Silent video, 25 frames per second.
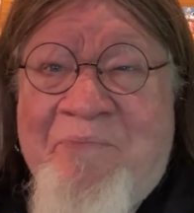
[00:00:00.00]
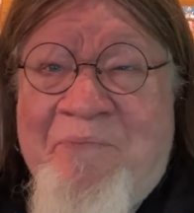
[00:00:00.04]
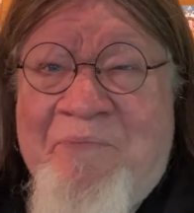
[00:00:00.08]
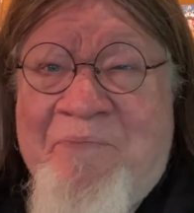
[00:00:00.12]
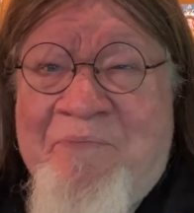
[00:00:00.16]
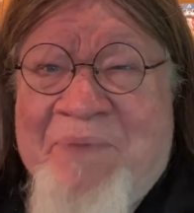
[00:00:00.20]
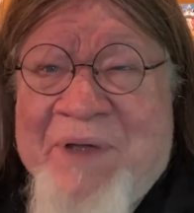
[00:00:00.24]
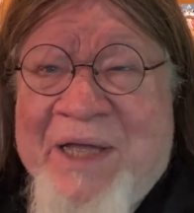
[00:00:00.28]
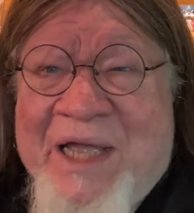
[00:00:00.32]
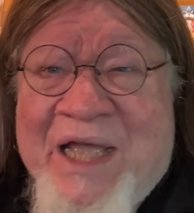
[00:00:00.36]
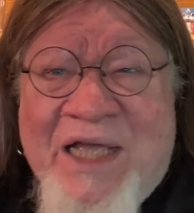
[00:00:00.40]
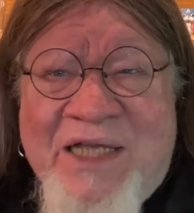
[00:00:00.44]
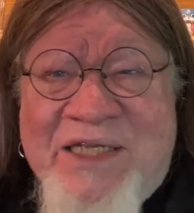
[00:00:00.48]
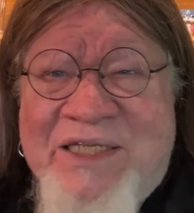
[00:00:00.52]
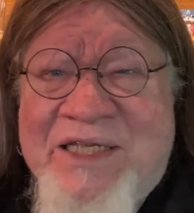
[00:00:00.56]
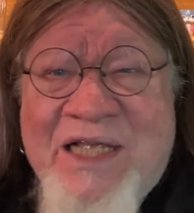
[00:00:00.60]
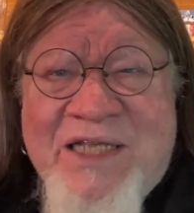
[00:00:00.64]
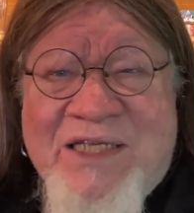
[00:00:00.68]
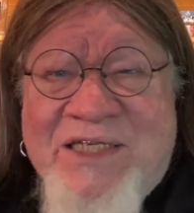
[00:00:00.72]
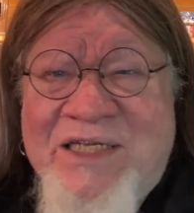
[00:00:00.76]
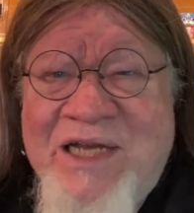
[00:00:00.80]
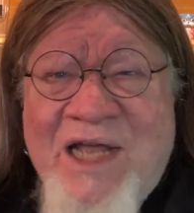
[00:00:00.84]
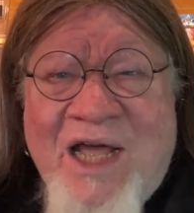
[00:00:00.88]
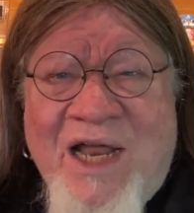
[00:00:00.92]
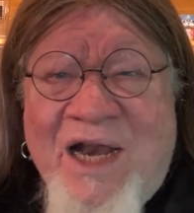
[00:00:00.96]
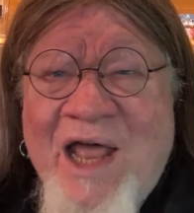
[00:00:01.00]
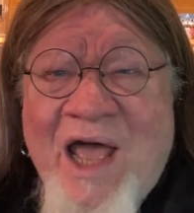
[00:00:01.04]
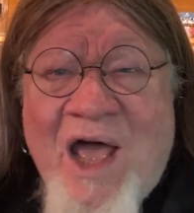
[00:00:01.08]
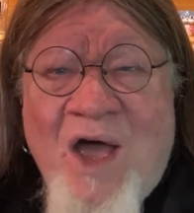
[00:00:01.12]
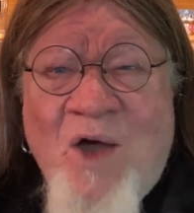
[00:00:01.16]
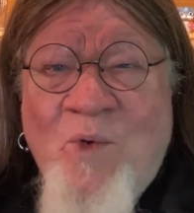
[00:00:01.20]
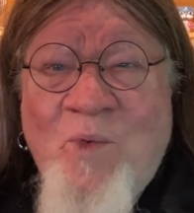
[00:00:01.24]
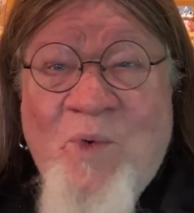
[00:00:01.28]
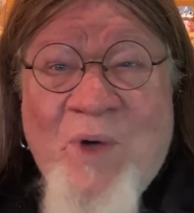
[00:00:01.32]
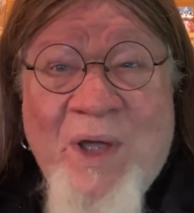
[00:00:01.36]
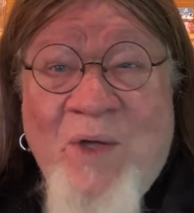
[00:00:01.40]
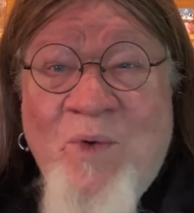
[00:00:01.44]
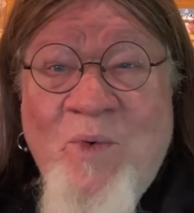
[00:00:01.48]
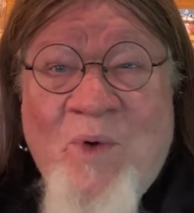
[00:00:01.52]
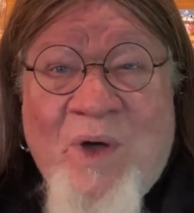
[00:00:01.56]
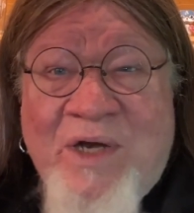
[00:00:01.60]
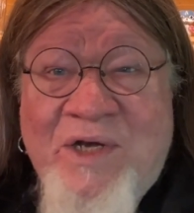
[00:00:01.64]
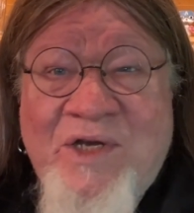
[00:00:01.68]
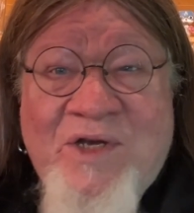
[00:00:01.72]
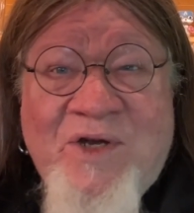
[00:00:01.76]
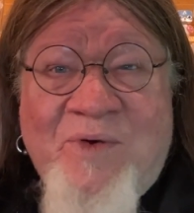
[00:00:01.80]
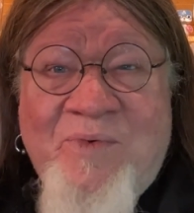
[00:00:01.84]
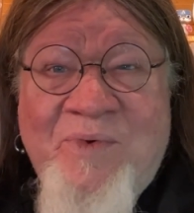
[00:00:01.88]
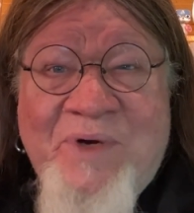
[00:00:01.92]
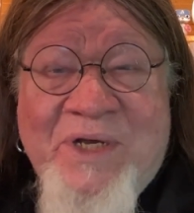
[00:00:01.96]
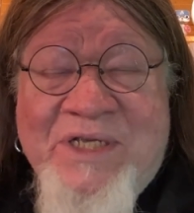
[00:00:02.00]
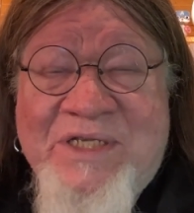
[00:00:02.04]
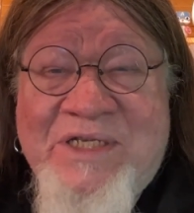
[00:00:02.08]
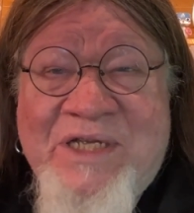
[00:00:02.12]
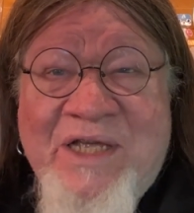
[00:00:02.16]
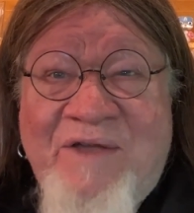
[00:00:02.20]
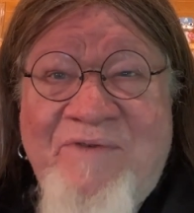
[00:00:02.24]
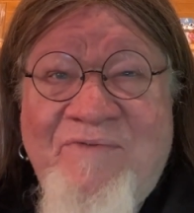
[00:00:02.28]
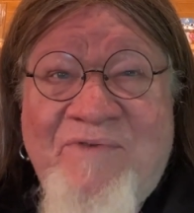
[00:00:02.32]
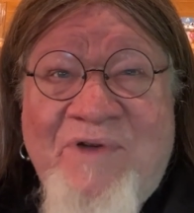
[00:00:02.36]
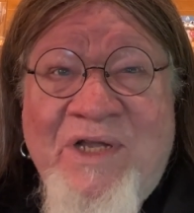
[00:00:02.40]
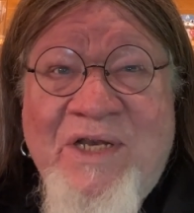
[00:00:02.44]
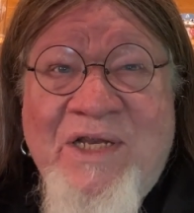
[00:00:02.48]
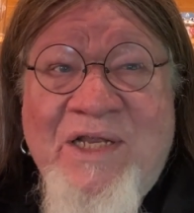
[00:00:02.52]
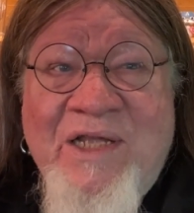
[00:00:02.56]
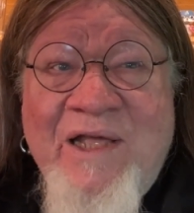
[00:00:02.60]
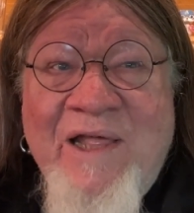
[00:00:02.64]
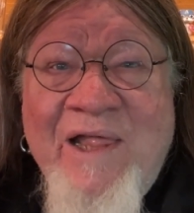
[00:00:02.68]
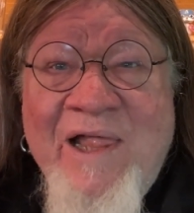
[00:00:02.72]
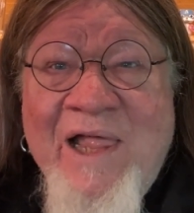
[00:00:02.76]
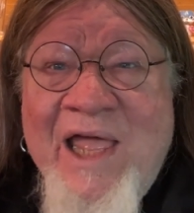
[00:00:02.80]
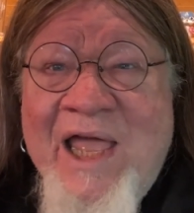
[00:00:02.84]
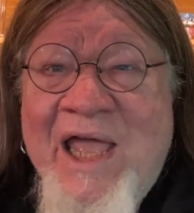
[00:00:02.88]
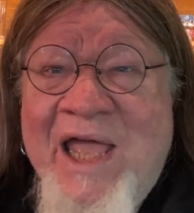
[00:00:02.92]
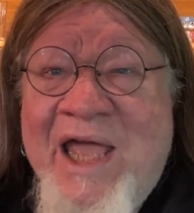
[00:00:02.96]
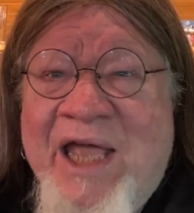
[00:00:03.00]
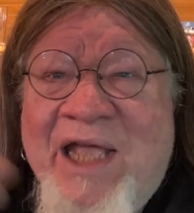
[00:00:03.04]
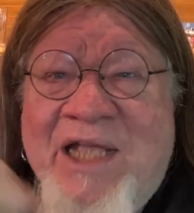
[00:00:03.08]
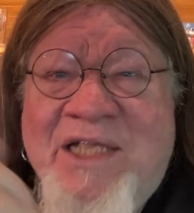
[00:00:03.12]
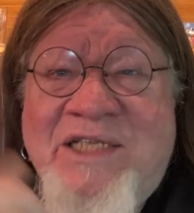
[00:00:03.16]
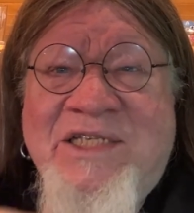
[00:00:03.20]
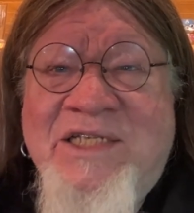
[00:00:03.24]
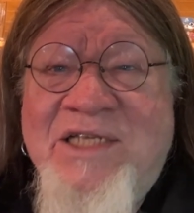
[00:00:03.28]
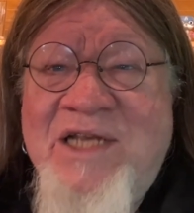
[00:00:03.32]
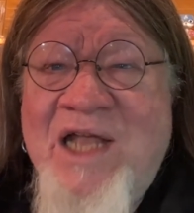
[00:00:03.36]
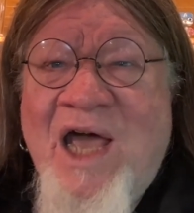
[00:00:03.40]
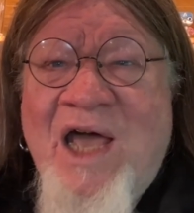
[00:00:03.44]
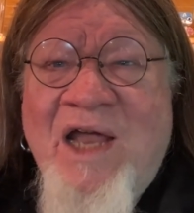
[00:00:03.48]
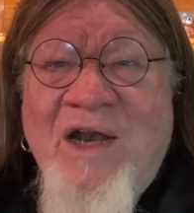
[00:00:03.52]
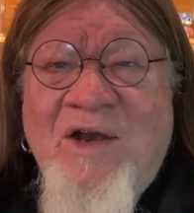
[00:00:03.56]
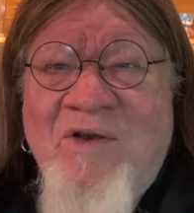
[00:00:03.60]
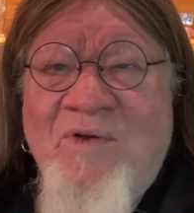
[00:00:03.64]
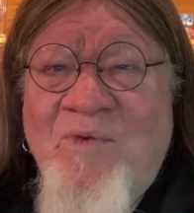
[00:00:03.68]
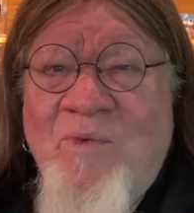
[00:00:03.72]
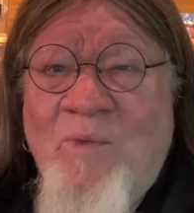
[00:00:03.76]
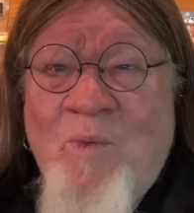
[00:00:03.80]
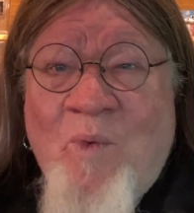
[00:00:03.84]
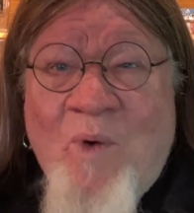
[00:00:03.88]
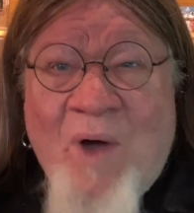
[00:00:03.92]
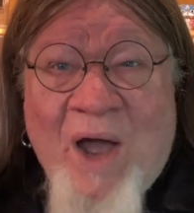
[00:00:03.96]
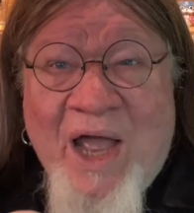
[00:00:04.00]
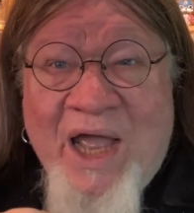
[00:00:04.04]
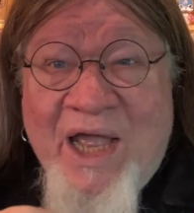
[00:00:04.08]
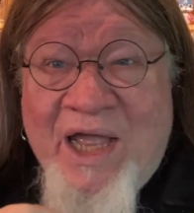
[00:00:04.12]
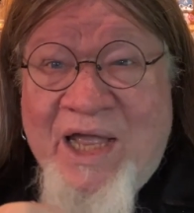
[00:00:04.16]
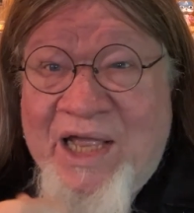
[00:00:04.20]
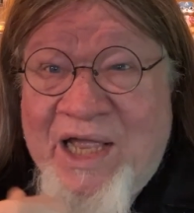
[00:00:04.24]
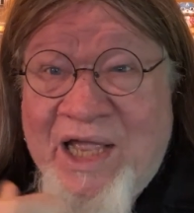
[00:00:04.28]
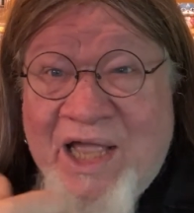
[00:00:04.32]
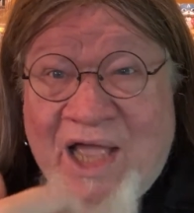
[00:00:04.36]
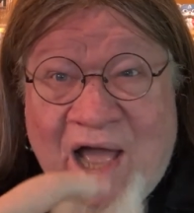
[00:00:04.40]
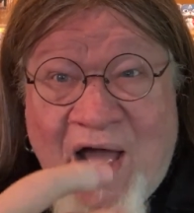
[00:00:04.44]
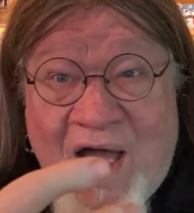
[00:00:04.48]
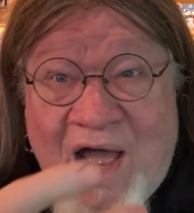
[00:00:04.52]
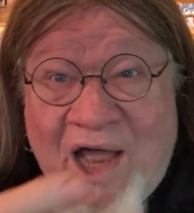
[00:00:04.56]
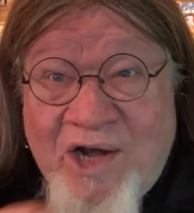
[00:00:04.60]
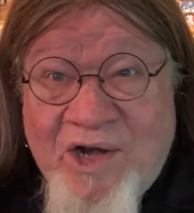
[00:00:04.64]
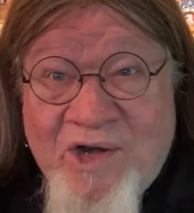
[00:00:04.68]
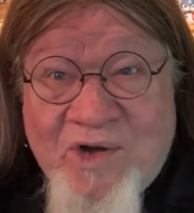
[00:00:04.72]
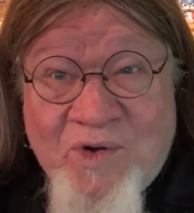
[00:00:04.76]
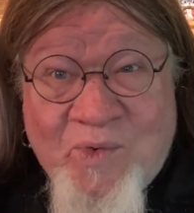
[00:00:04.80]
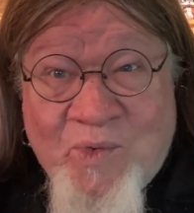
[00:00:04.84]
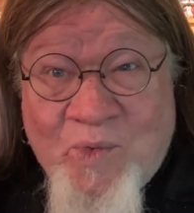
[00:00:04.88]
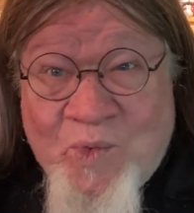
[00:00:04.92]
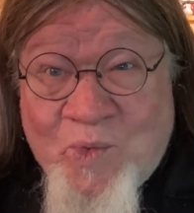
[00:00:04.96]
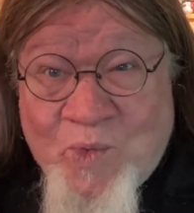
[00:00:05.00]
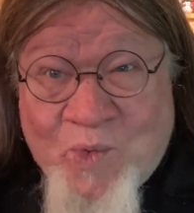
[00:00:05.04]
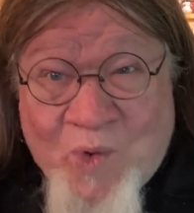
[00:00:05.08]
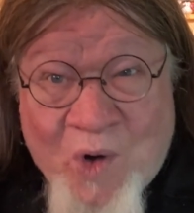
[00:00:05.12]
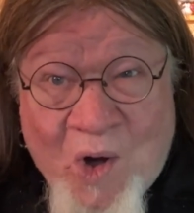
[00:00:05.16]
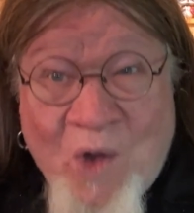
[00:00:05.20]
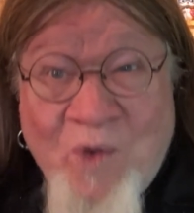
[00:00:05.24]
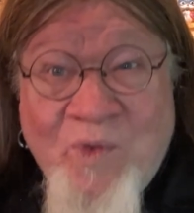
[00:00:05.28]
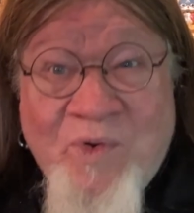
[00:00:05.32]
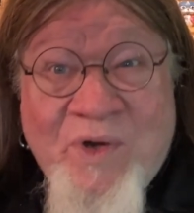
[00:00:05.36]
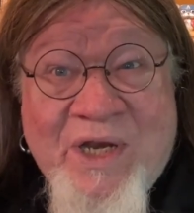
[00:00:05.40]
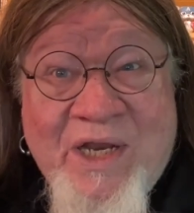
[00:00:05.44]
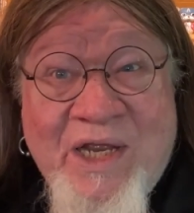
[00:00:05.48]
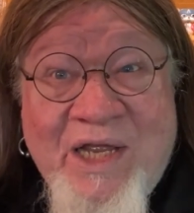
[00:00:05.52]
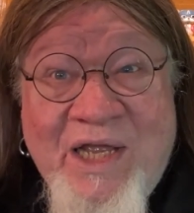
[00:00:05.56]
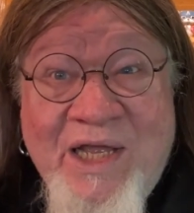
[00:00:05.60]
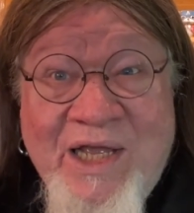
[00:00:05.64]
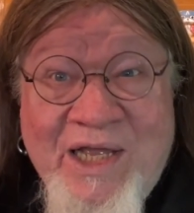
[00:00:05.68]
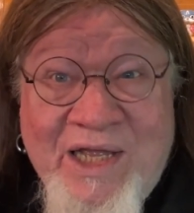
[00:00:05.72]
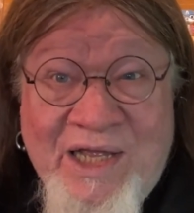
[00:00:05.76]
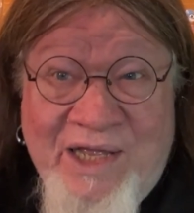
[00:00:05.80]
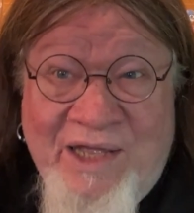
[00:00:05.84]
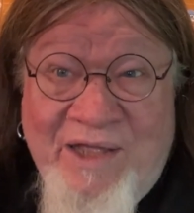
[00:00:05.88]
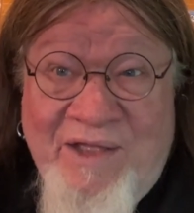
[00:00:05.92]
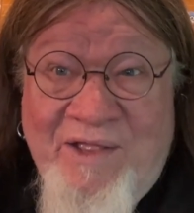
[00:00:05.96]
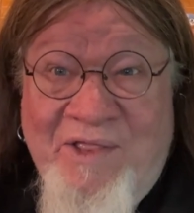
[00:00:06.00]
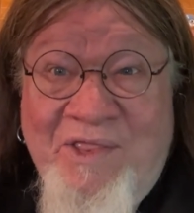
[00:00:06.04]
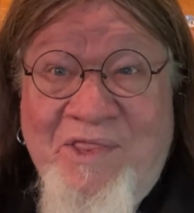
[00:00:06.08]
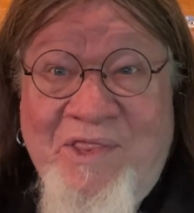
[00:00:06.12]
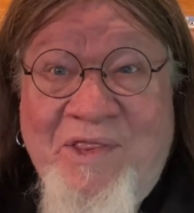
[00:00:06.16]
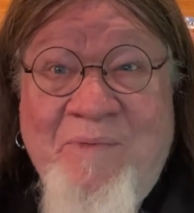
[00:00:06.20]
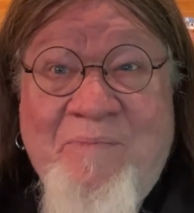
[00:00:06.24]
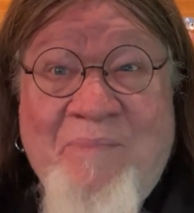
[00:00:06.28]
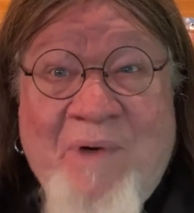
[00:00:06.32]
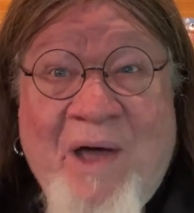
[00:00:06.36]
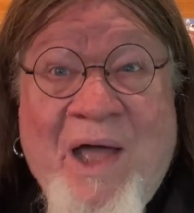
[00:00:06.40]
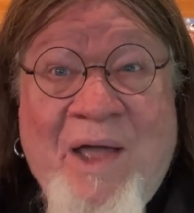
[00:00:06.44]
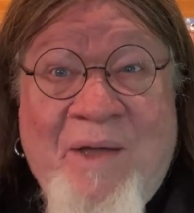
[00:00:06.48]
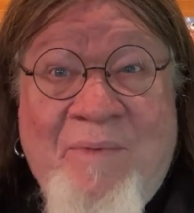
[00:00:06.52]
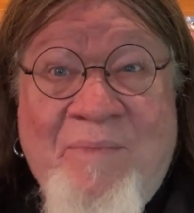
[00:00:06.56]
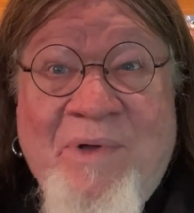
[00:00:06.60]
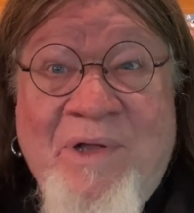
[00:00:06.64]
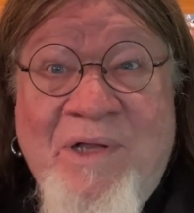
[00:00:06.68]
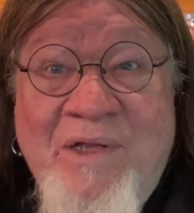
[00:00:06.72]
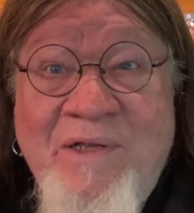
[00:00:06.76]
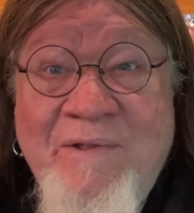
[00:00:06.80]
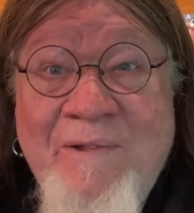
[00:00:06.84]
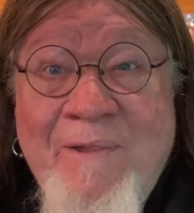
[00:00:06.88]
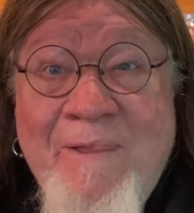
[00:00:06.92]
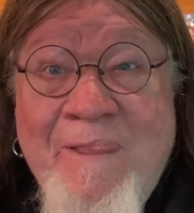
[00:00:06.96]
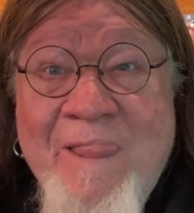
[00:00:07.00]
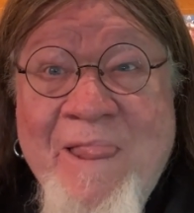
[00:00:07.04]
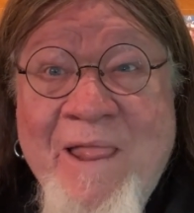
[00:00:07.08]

Because that's not how we want to receive it. It's not why God wrote the Bible.